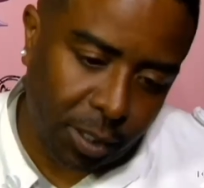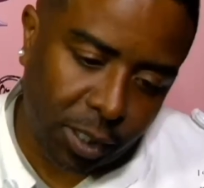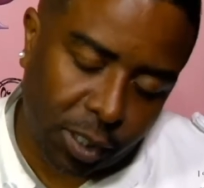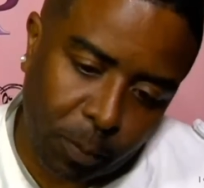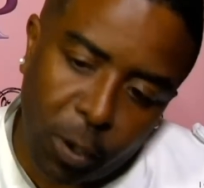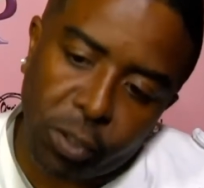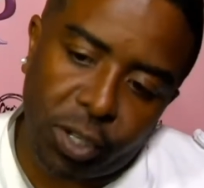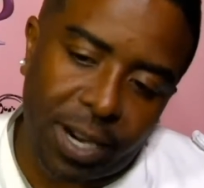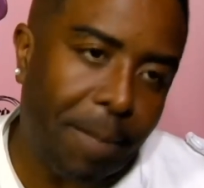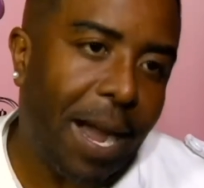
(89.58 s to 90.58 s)
The
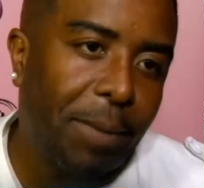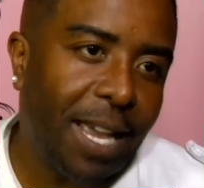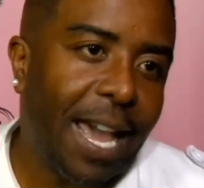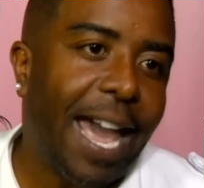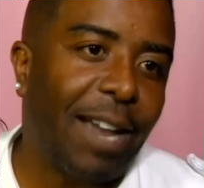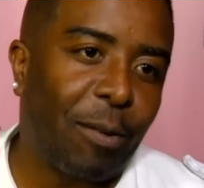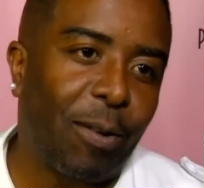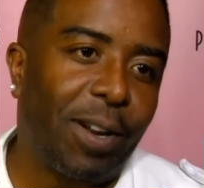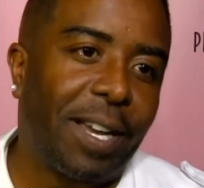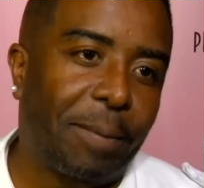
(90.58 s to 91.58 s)
exposure that Bobbi had
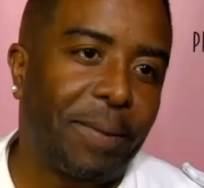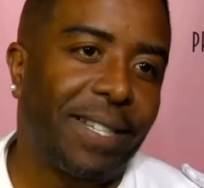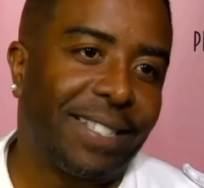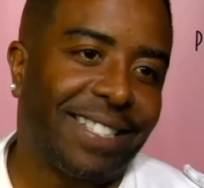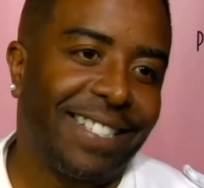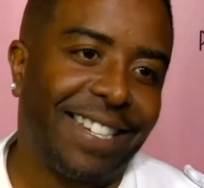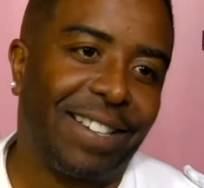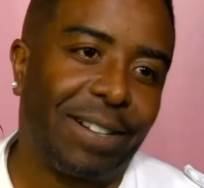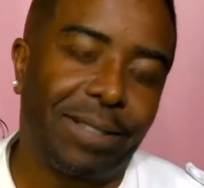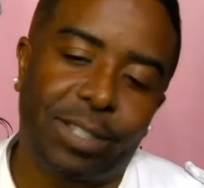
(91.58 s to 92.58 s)
growing up is,
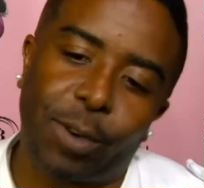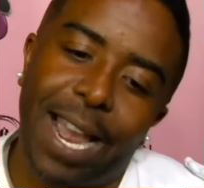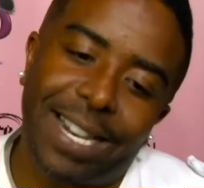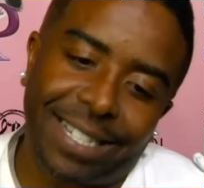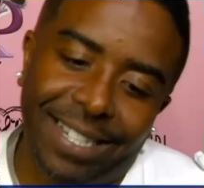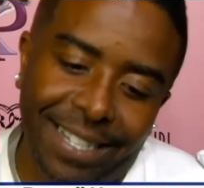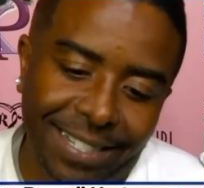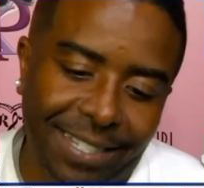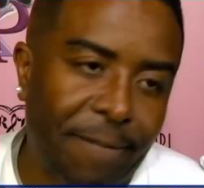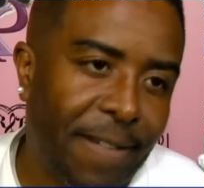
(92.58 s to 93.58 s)

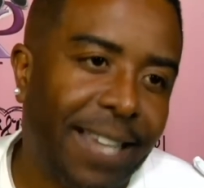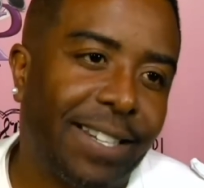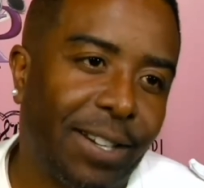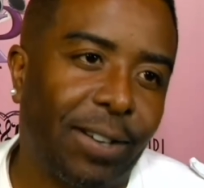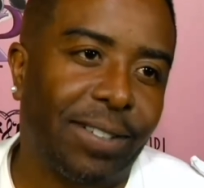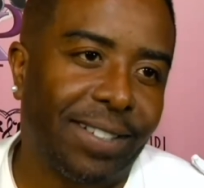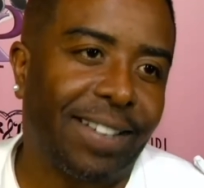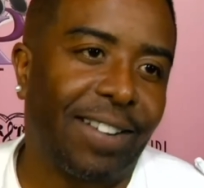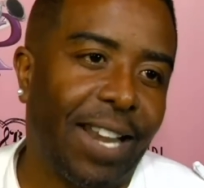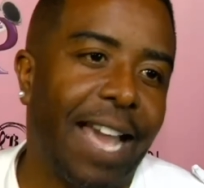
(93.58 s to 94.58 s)
tragically it's affecting
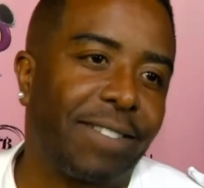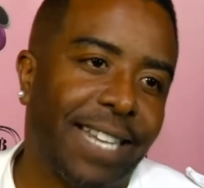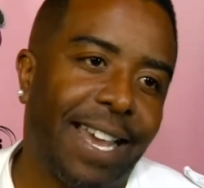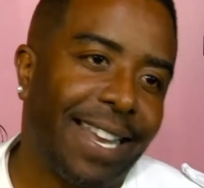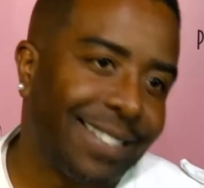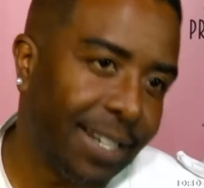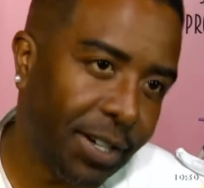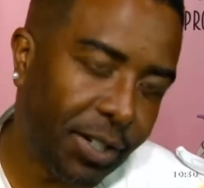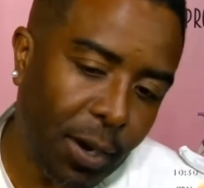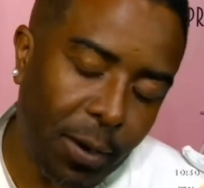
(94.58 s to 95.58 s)
her lifestyle as
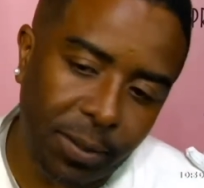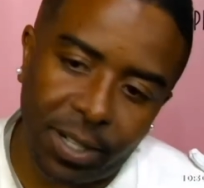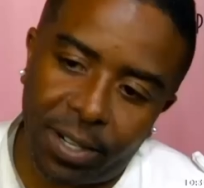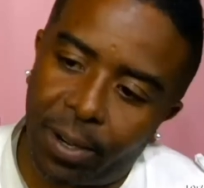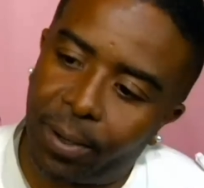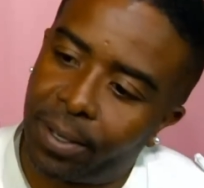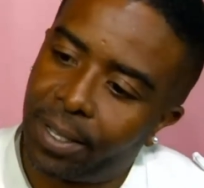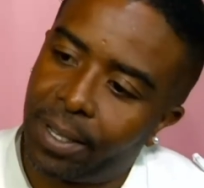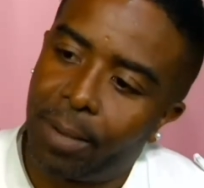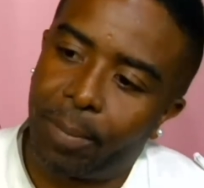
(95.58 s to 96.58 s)
an adult,
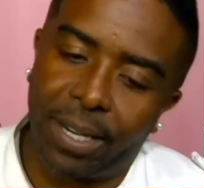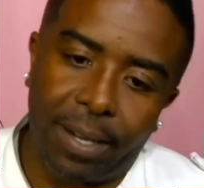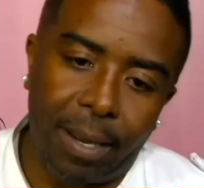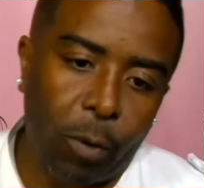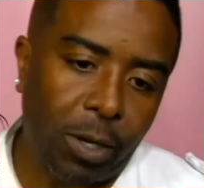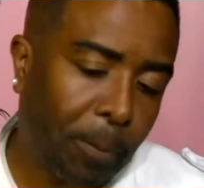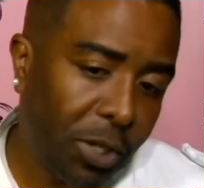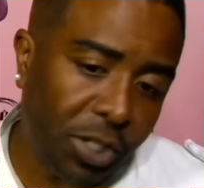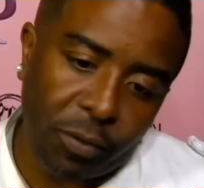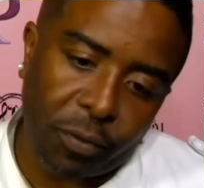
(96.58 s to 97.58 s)
But we're
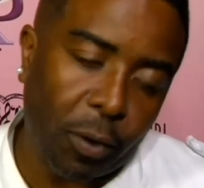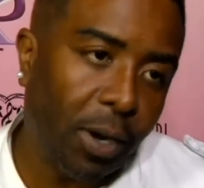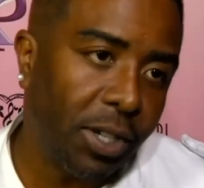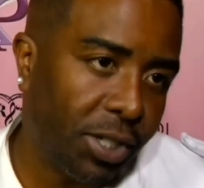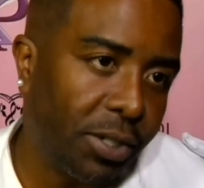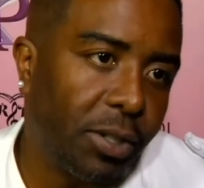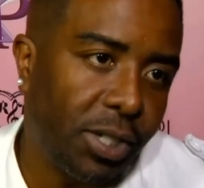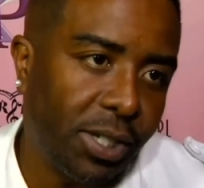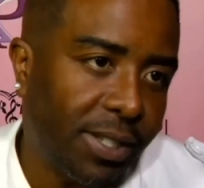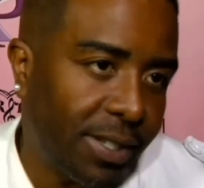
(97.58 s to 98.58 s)
pushing for her.
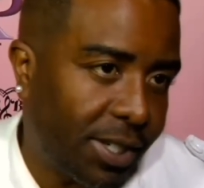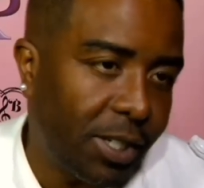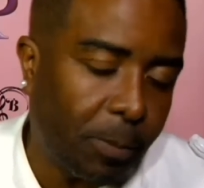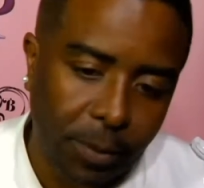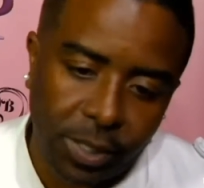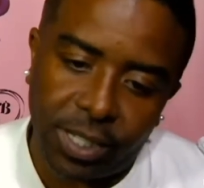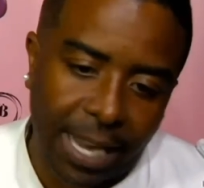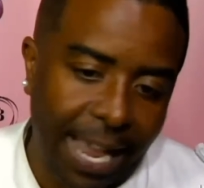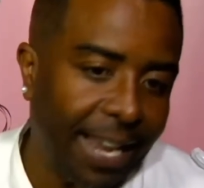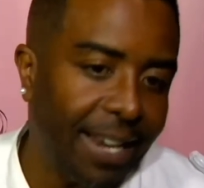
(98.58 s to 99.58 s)

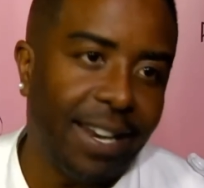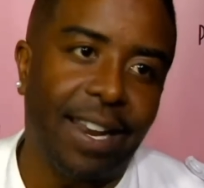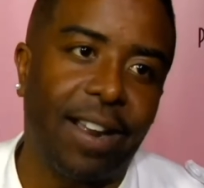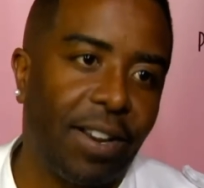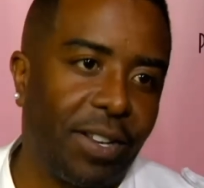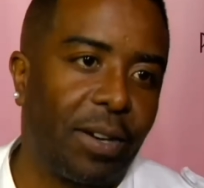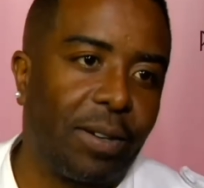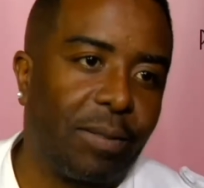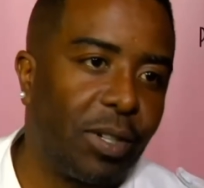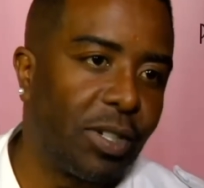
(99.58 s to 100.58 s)
She's hanging in there,
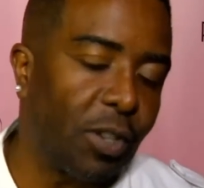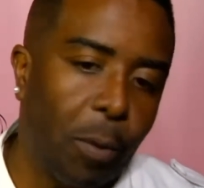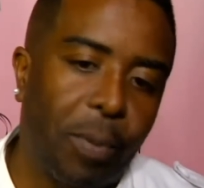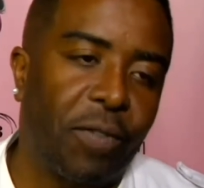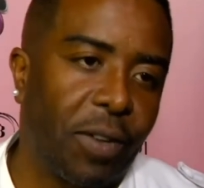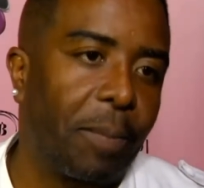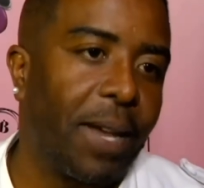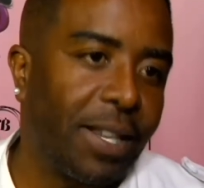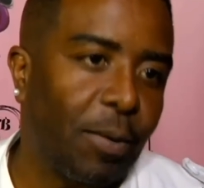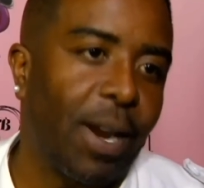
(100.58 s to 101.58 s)
and we're just hoping for the
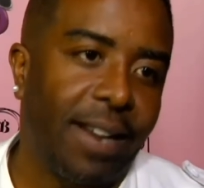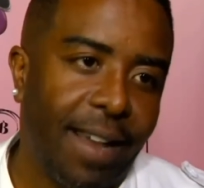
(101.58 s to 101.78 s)
best right